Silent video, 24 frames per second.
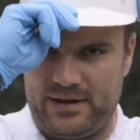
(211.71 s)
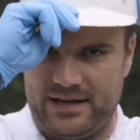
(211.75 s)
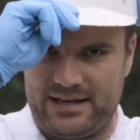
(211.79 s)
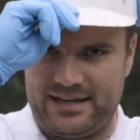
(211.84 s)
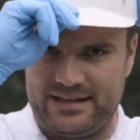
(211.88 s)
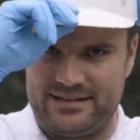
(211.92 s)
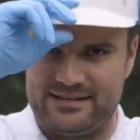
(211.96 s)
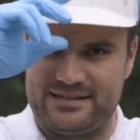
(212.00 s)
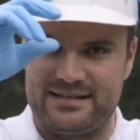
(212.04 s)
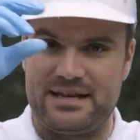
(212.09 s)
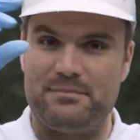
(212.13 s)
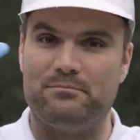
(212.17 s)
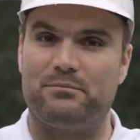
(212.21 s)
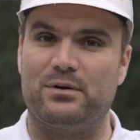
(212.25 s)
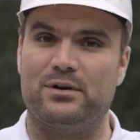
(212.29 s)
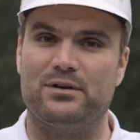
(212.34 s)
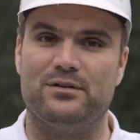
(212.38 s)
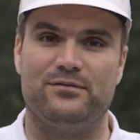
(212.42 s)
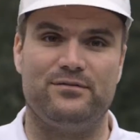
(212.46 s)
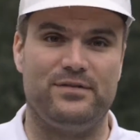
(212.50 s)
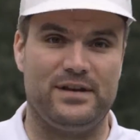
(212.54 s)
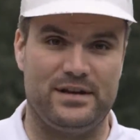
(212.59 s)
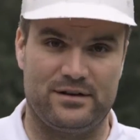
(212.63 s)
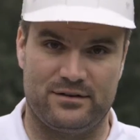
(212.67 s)
against a
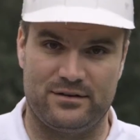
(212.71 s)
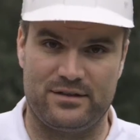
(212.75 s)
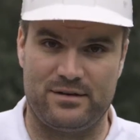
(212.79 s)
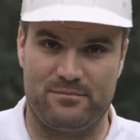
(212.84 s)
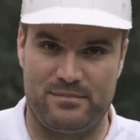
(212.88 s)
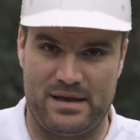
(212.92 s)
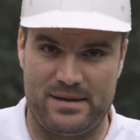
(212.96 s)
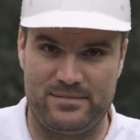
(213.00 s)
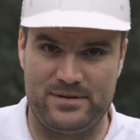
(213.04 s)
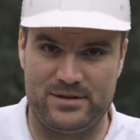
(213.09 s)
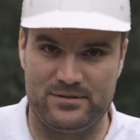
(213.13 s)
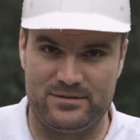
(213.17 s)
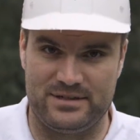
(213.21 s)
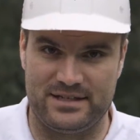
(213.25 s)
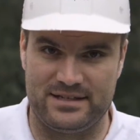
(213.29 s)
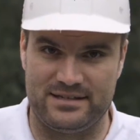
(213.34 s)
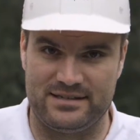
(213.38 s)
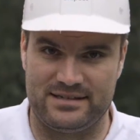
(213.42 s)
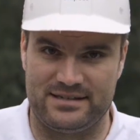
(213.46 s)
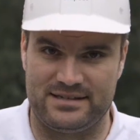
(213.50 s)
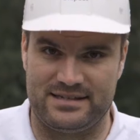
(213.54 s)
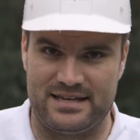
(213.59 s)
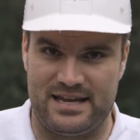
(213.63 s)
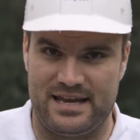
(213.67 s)
bird feeder that maybe you
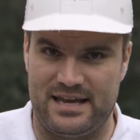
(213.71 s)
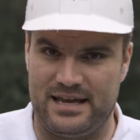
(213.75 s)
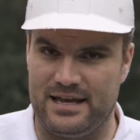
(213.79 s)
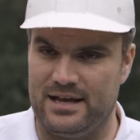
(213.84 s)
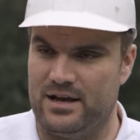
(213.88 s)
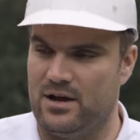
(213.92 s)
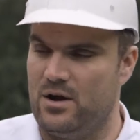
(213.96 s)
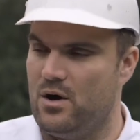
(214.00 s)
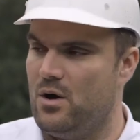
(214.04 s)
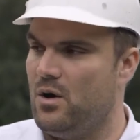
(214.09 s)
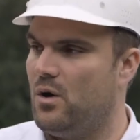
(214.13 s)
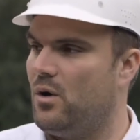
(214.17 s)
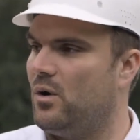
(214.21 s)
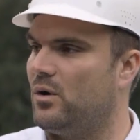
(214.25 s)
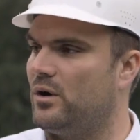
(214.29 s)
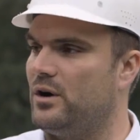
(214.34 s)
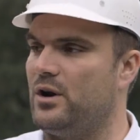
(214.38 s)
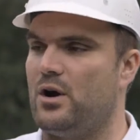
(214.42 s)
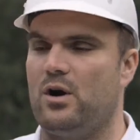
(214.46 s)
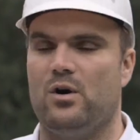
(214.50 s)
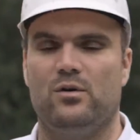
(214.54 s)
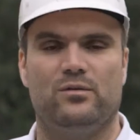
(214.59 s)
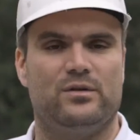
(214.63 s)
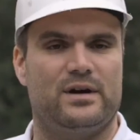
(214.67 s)
didn't see or an
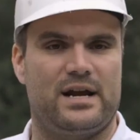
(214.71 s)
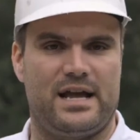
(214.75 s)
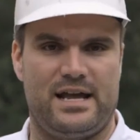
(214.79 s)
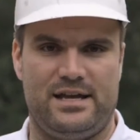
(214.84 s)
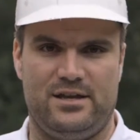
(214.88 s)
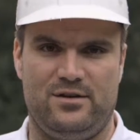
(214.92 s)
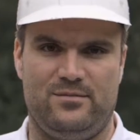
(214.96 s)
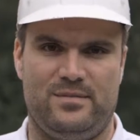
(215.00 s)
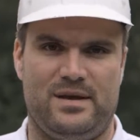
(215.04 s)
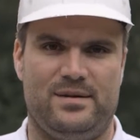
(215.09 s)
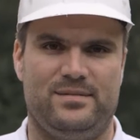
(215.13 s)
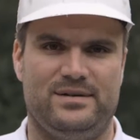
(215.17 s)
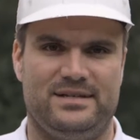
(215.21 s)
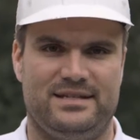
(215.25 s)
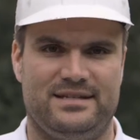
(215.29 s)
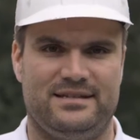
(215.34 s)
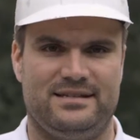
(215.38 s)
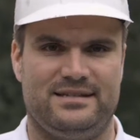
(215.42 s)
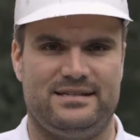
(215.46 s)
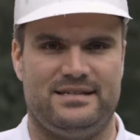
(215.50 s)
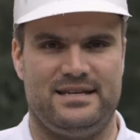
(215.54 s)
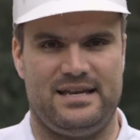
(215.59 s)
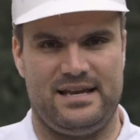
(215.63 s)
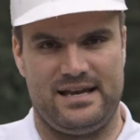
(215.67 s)
overhang you maybe
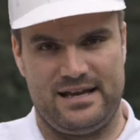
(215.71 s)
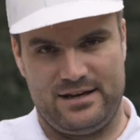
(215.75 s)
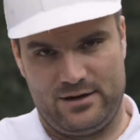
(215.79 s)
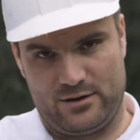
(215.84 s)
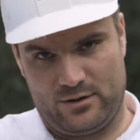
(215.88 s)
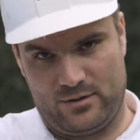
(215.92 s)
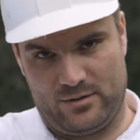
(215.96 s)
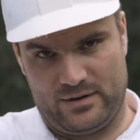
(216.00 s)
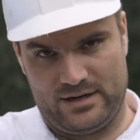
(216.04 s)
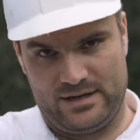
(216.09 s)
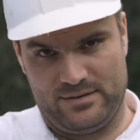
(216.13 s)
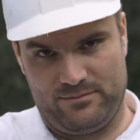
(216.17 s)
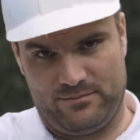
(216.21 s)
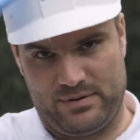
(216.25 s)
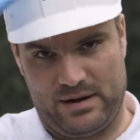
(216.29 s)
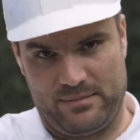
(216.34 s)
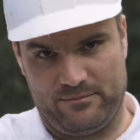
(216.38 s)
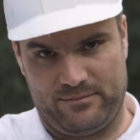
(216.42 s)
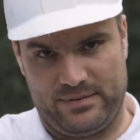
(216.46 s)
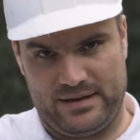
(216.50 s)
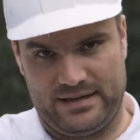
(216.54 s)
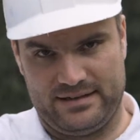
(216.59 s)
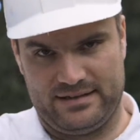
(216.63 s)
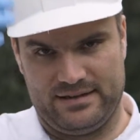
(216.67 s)
didn't see and you're going to
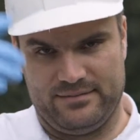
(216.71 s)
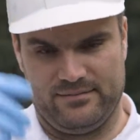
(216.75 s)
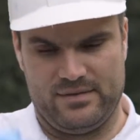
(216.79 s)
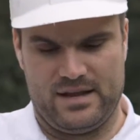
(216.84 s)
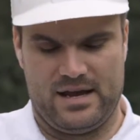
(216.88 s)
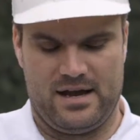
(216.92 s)
bump it